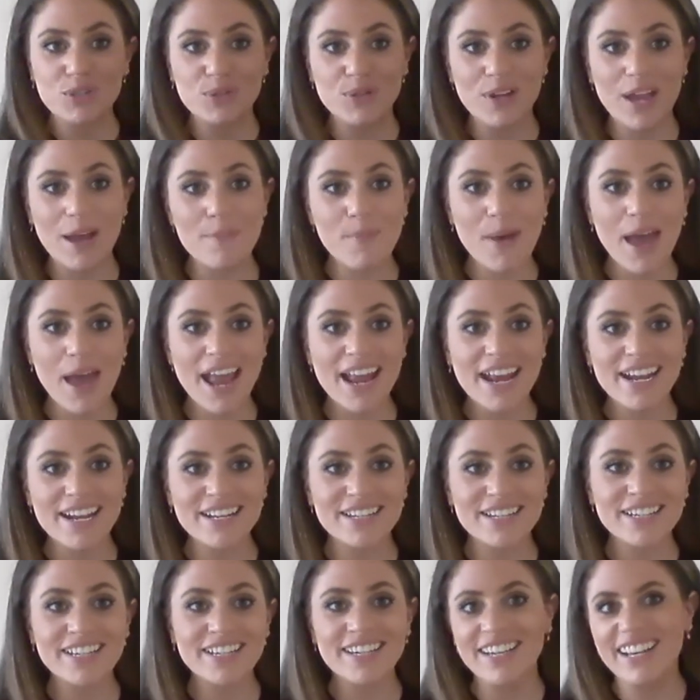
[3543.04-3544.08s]
how much you get
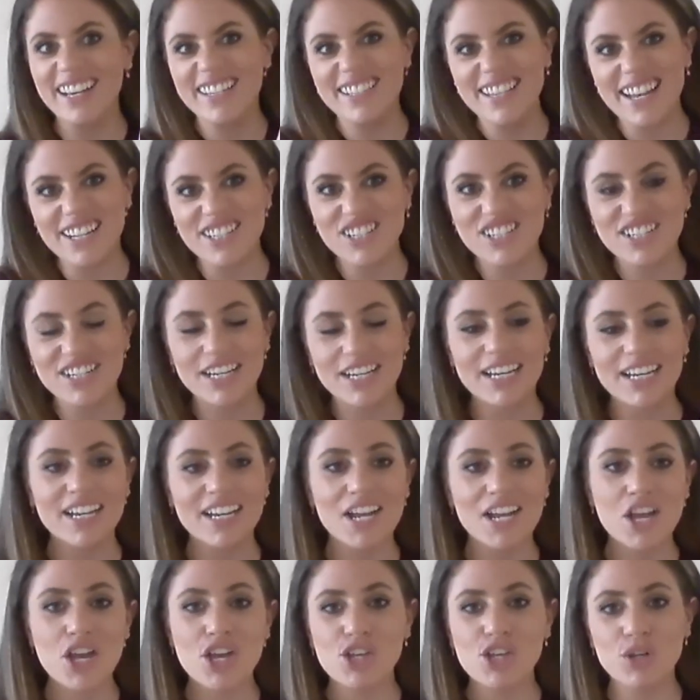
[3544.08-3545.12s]
paid,
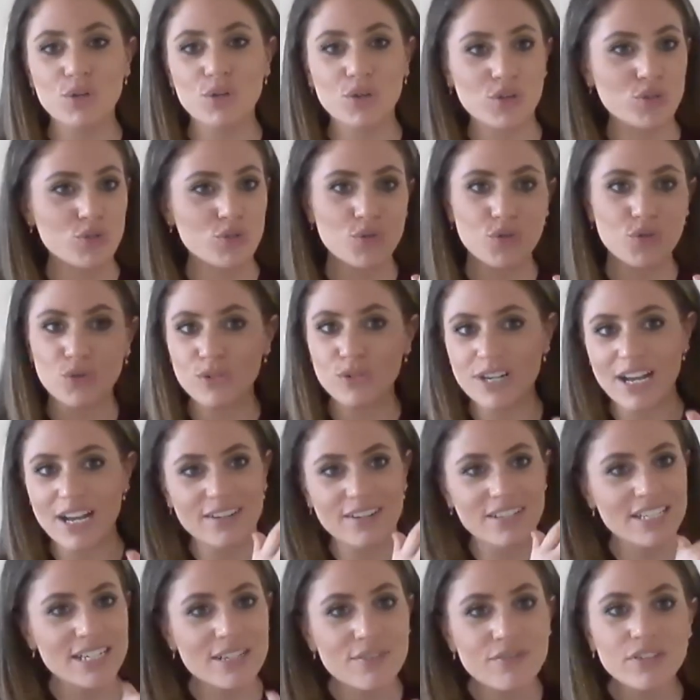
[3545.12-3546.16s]
essentially, you can
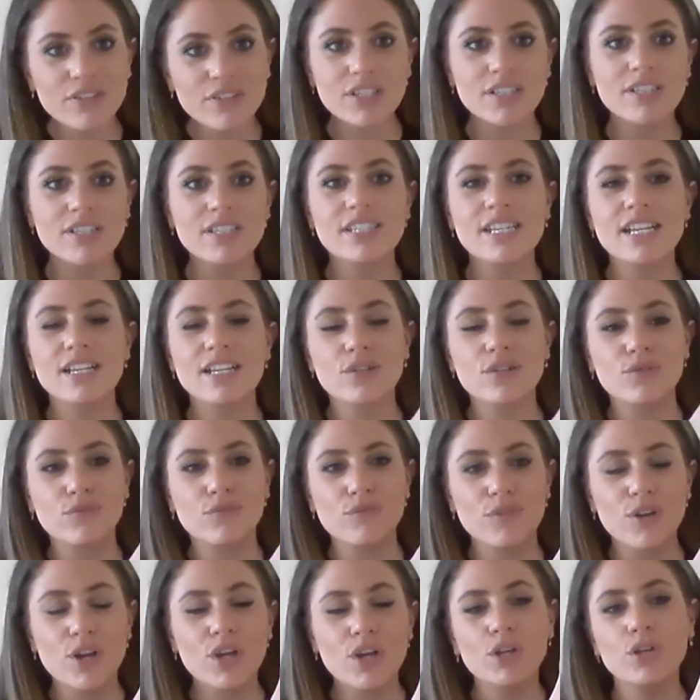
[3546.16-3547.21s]
draw down dividends,
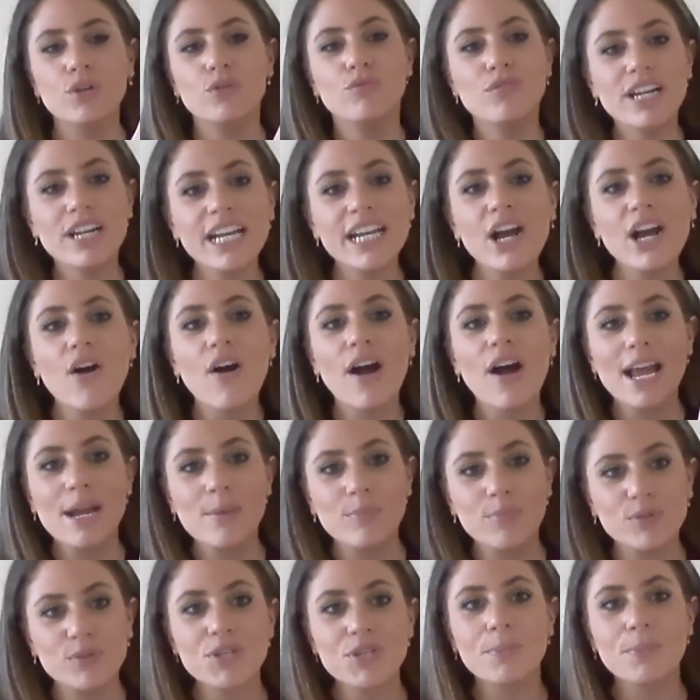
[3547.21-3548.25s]
you really
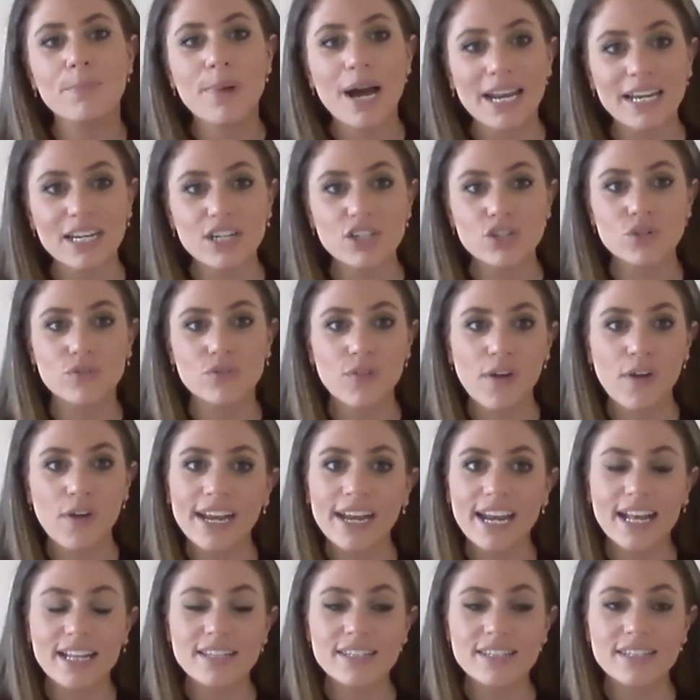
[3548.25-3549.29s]
are able to manage your
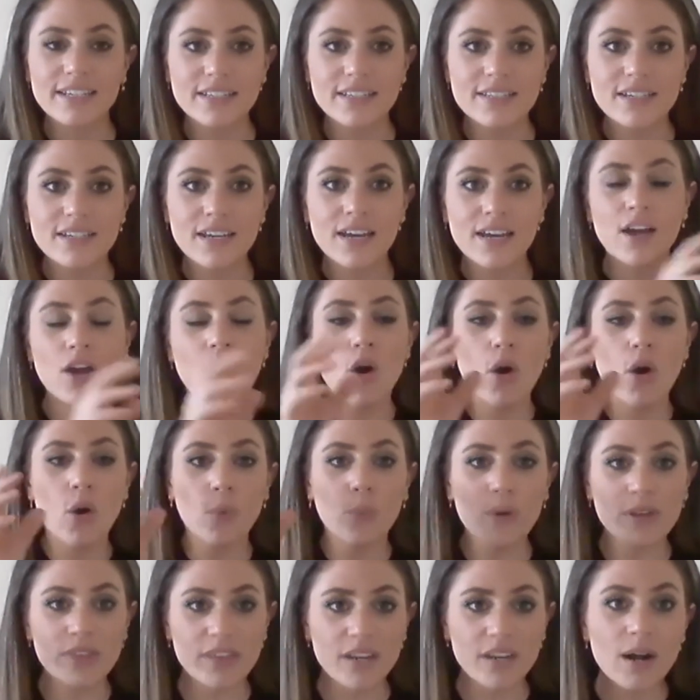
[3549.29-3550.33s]
finances.
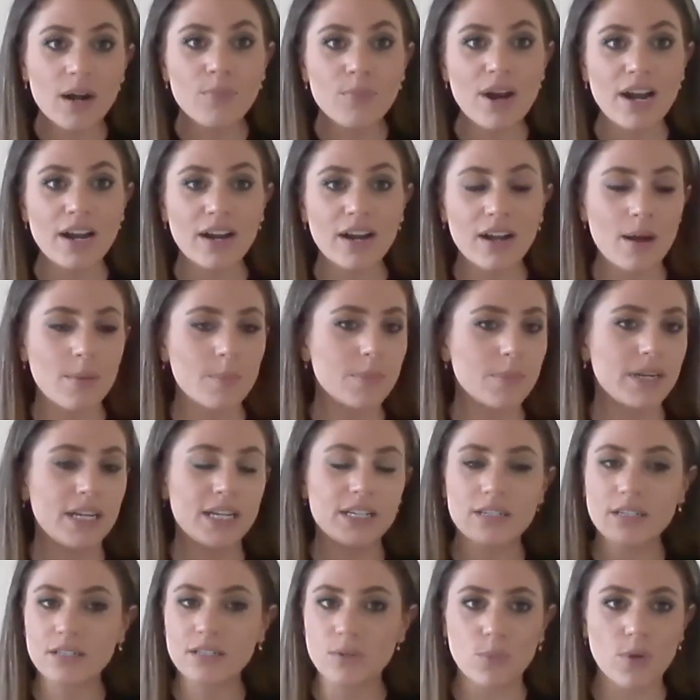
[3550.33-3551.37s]
With an umbrella
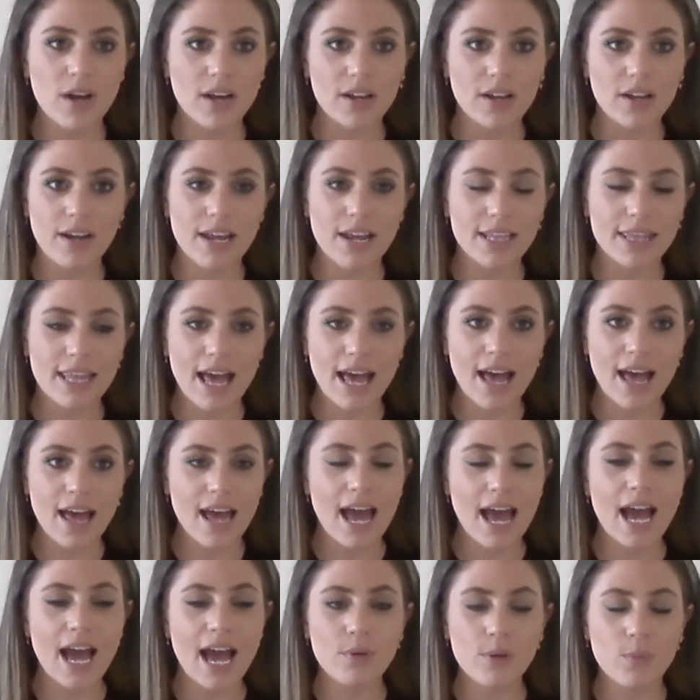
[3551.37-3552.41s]
company, it doesn't work like that.
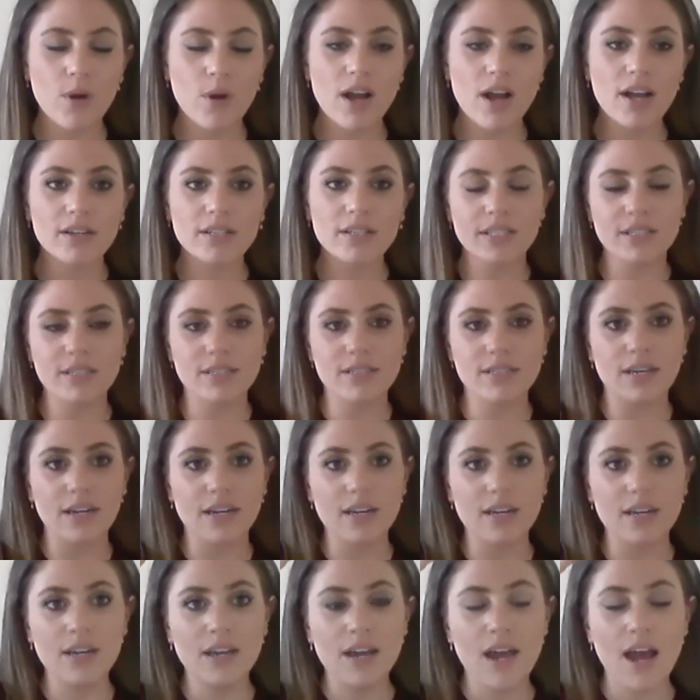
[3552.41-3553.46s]
How it works is
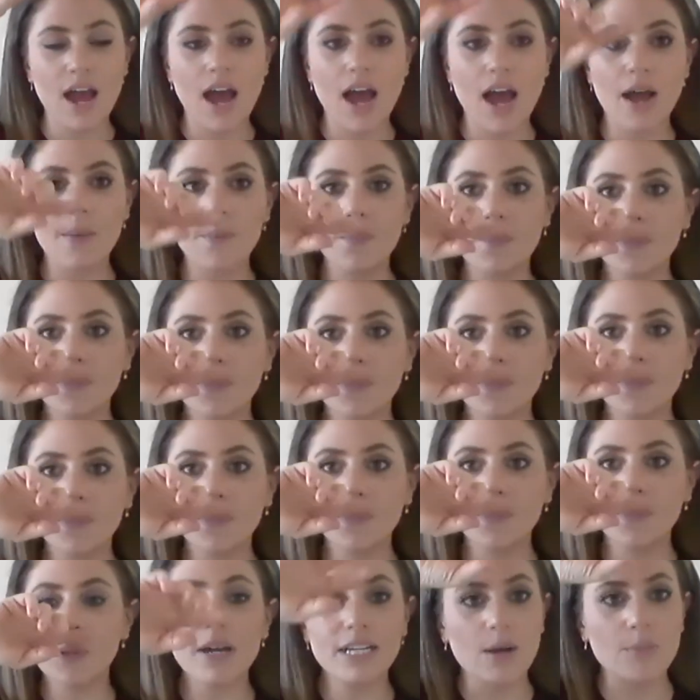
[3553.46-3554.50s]
that
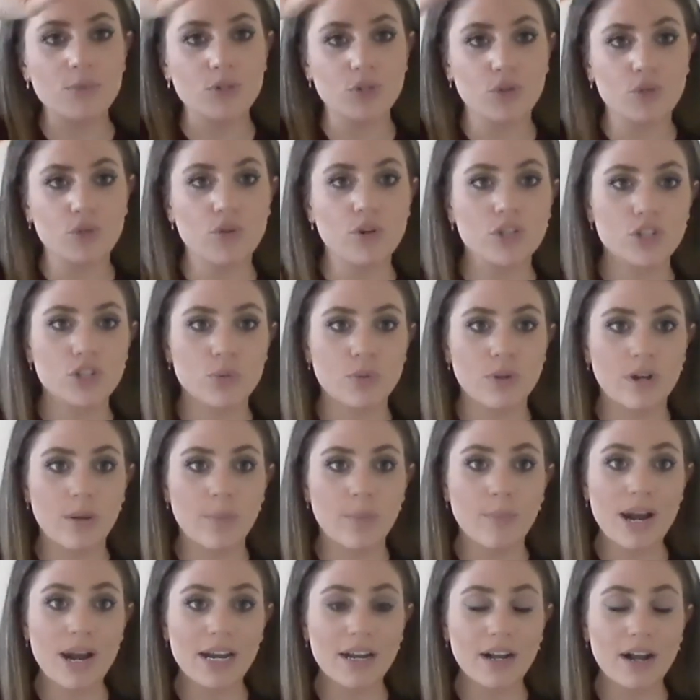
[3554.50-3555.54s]
the money comes across
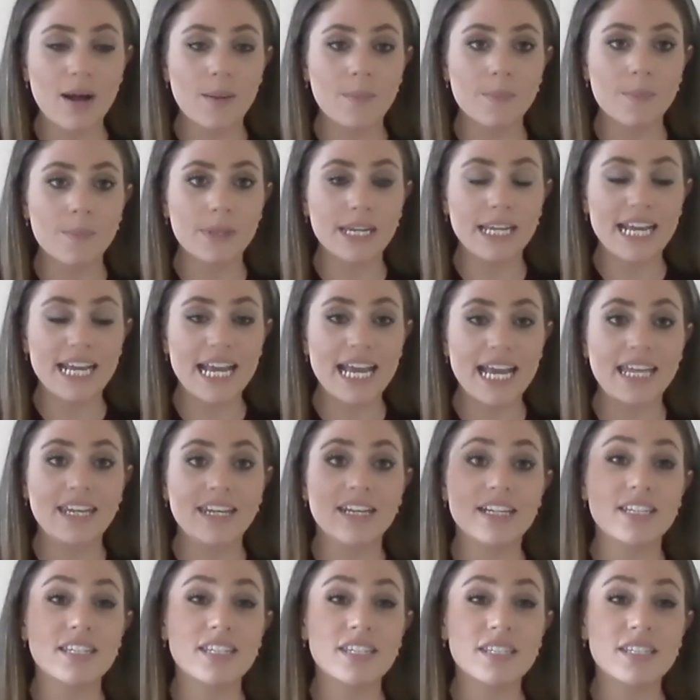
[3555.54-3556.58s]
to an umbrella company
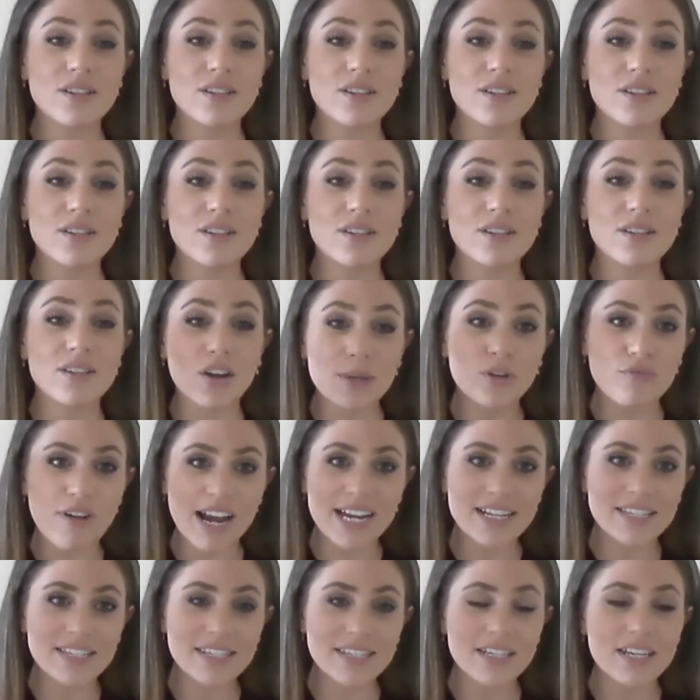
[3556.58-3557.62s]
in an
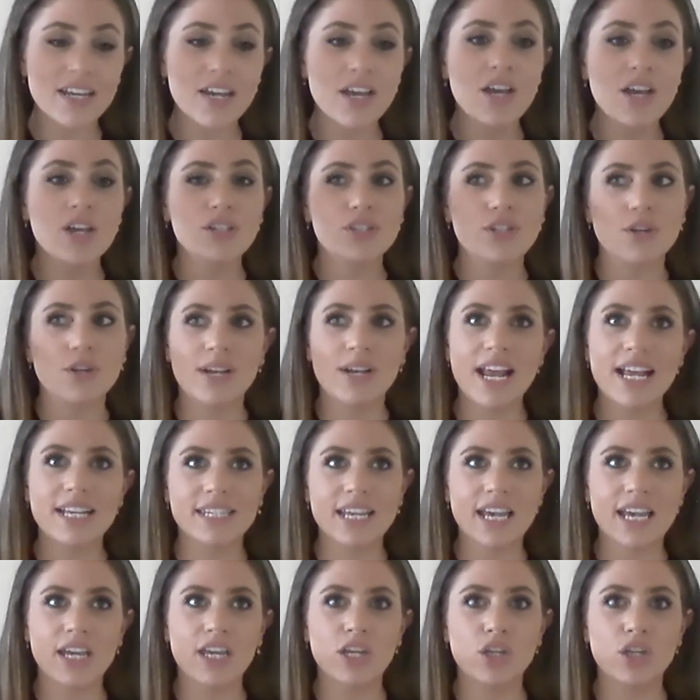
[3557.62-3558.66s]
assignment rate. So
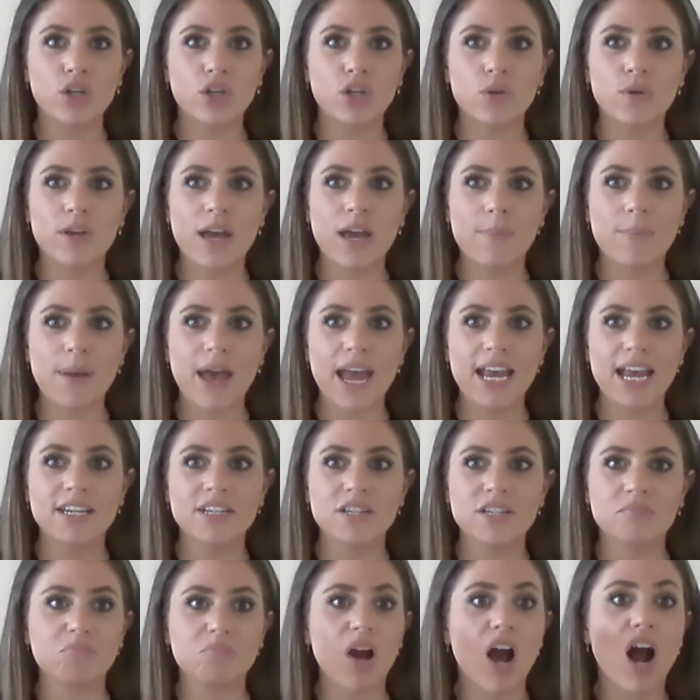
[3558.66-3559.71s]
let's say you get
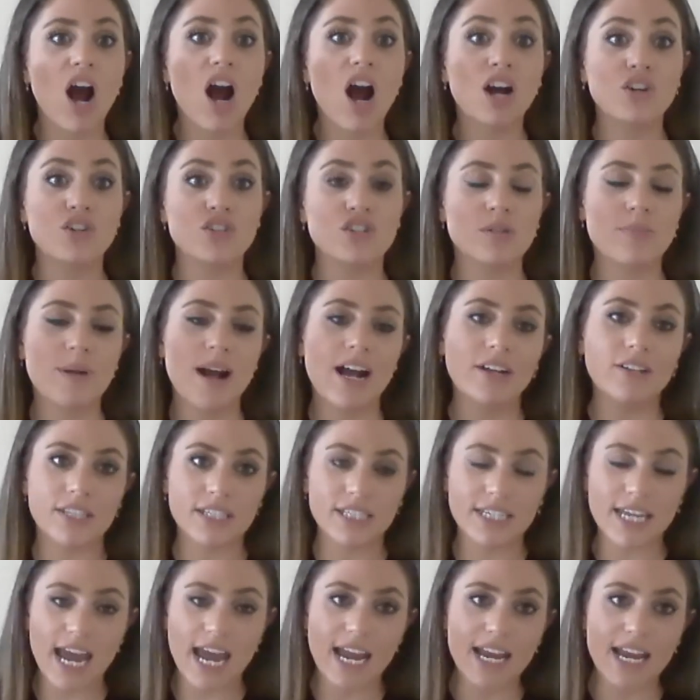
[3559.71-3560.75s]
paid
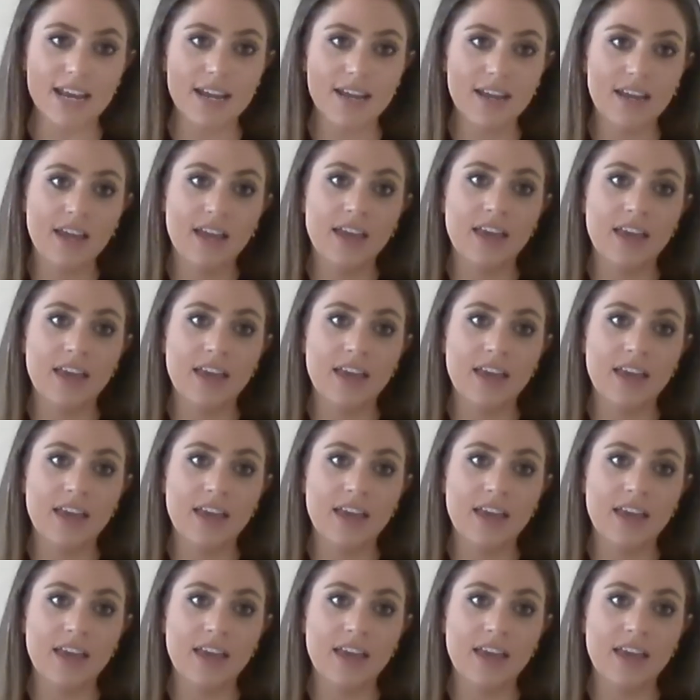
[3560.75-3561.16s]
£100 a day.